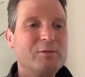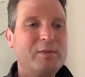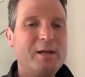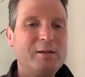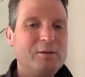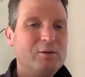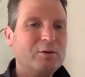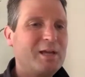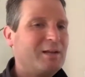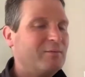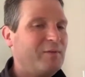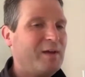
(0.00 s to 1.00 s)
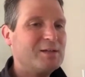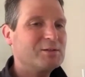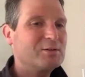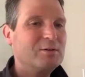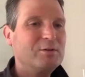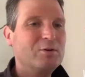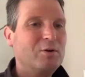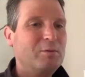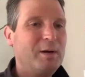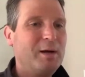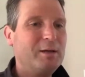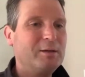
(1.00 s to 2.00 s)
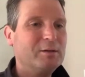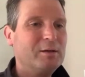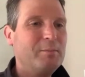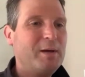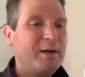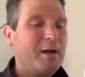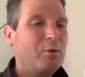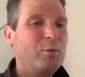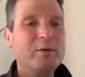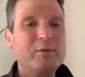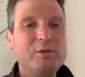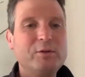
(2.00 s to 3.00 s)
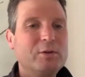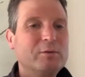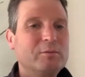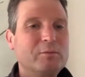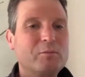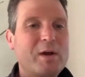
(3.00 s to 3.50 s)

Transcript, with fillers: So that you're getting faster in your own mind about how quickly you can